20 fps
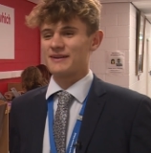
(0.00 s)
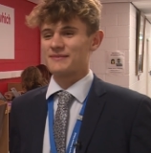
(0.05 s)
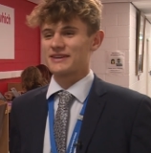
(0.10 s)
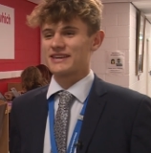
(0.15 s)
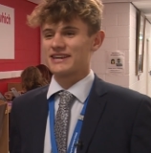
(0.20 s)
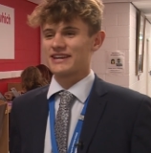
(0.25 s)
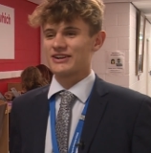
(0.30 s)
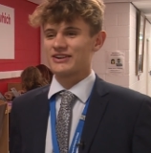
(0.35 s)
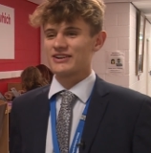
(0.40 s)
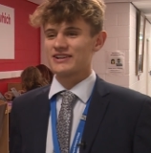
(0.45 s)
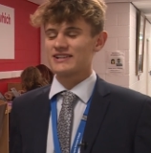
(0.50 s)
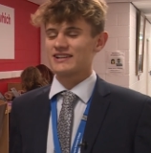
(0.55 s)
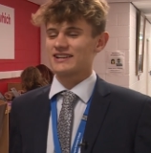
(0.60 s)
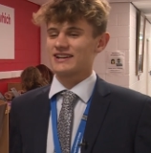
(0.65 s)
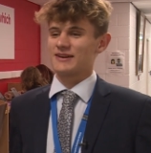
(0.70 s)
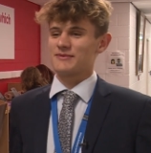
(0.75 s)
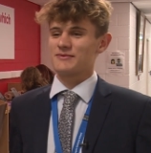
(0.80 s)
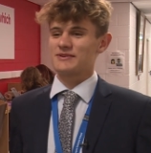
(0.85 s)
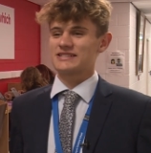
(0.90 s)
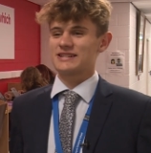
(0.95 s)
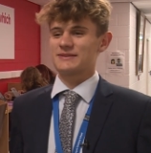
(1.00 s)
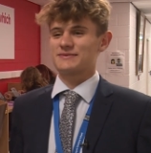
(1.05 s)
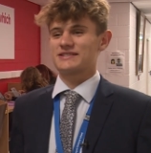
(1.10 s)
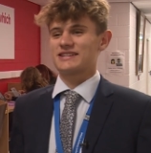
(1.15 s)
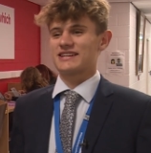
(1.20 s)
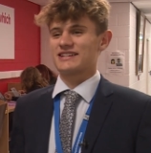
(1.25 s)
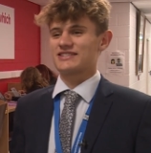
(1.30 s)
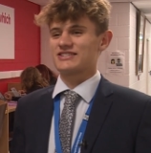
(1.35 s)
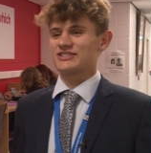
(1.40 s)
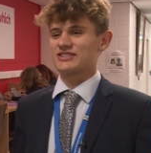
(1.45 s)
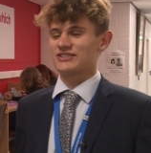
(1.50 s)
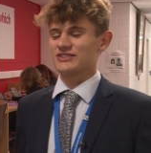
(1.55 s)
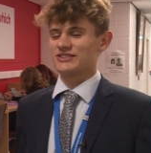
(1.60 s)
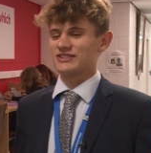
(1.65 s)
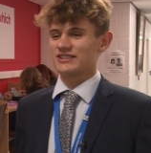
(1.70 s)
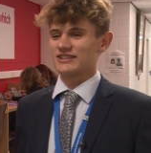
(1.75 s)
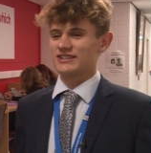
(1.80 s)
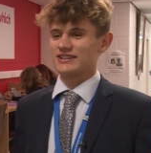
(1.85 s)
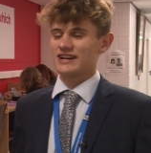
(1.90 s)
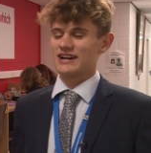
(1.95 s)
I'm Keiron and I'm a Deputy Head
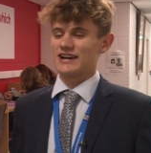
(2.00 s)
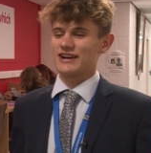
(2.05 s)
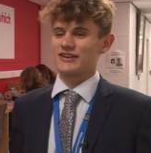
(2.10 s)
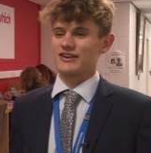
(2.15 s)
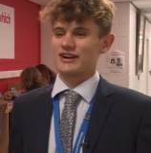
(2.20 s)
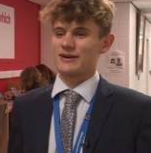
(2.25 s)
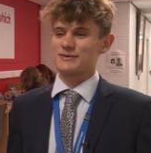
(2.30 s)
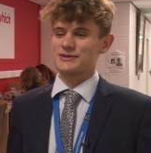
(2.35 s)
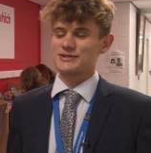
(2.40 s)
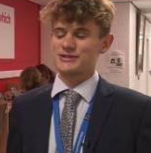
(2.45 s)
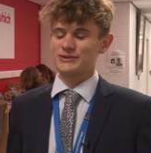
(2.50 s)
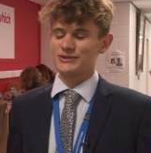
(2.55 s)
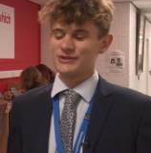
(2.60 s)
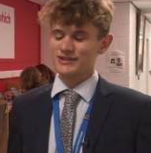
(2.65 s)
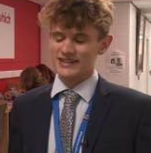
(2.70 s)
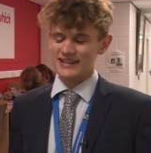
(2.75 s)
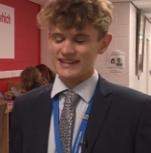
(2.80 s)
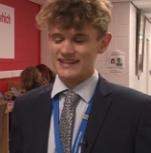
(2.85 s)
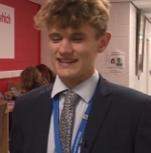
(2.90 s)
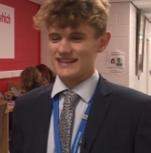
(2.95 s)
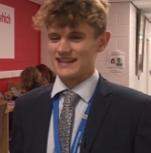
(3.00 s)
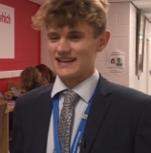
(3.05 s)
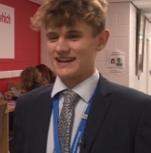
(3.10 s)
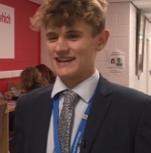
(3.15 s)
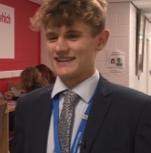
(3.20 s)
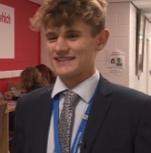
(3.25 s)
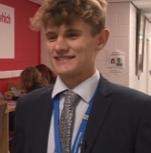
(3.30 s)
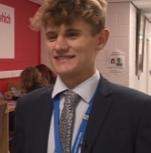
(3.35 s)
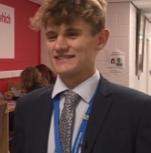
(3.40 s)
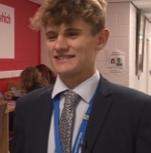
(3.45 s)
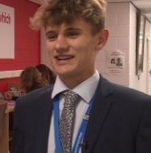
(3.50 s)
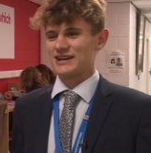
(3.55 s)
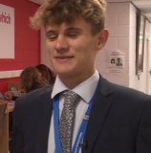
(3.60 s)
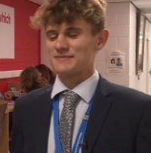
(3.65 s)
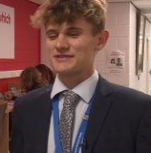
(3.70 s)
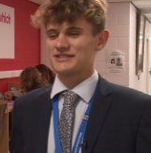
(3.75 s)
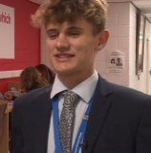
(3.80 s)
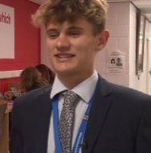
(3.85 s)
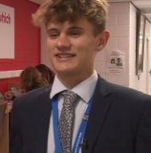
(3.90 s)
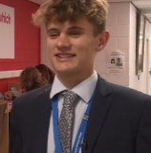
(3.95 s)
Student at Harrogate Grammar School and
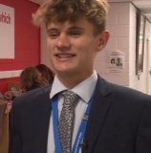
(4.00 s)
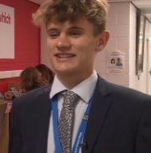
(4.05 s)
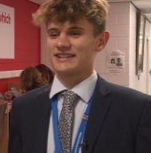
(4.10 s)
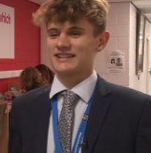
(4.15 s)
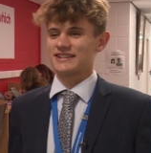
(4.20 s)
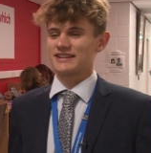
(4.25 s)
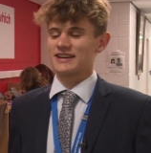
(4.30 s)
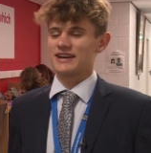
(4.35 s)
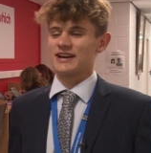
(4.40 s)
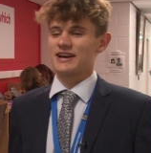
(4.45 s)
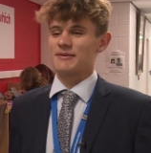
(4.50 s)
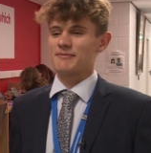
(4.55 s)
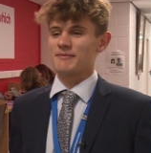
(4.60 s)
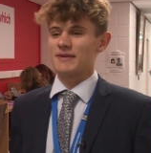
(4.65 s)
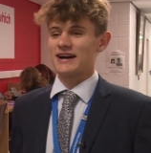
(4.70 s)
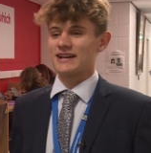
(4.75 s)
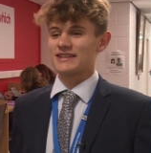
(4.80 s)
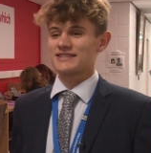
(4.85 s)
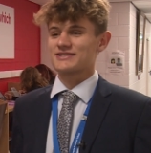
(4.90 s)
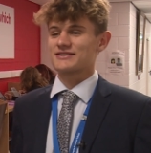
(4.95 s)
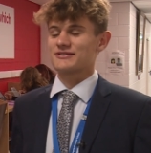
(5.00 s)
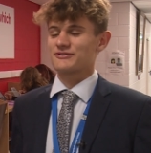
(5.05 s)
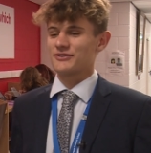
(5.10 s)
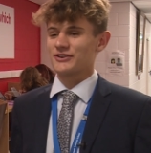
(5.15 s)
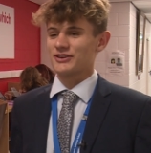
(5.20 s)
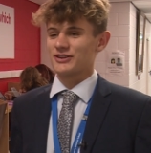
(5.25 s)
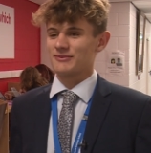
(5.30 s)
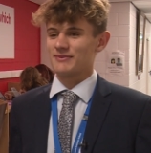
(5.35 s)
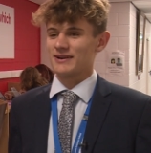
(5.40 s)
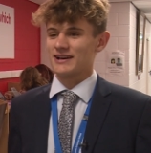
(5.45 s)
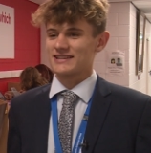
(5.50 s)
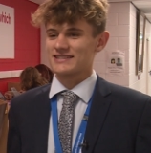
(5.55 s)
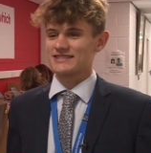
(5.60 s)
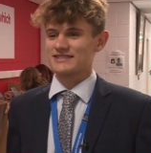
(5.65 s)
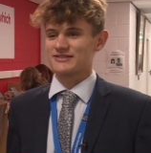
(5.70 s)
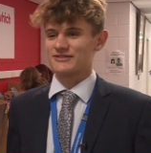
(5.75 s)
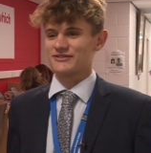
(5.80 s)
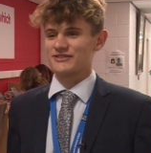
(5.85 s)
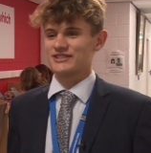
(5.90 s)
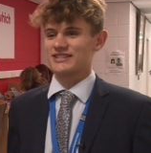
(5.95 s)
I'm studying uh, Maths, Further
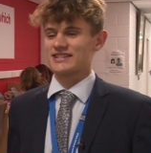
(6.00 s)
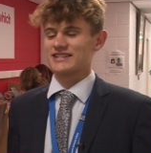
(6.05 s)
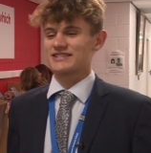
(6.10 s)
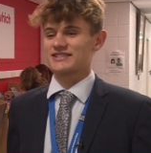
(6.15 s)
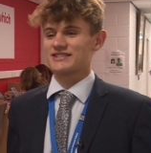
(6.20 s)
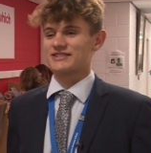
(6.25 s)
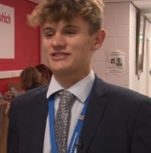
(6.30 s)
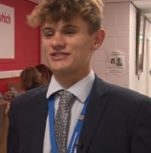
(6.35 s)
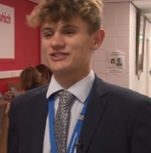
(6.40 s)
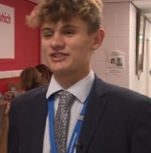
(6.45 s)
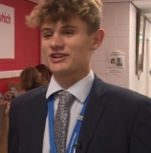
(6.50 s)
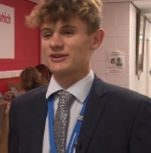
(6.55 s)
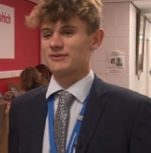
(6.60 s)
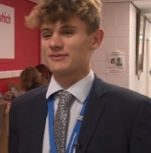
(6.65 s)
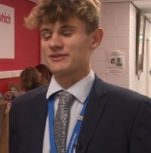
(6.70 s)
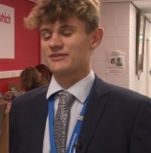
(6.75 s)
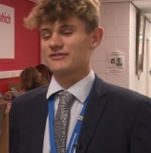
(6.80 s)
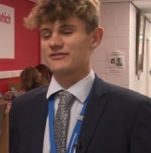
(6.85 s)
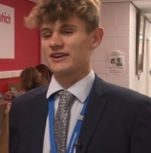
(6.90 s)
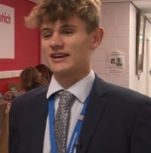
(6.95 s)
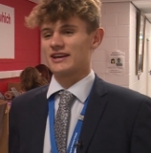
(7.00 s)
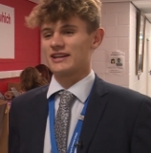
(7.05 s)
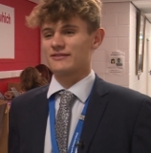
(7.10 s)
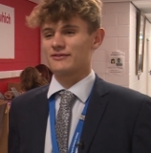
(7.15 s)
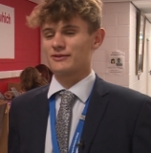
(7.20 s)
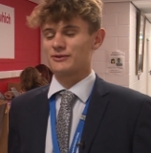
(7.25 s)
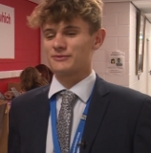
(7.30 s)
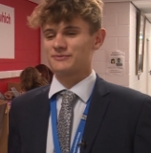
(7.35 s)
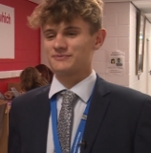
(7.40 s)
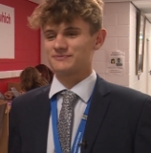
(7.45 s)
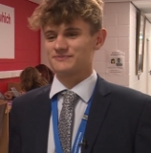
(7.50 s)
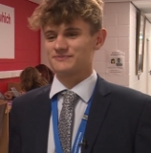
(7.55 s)
Maths, Physics and German for A-Level.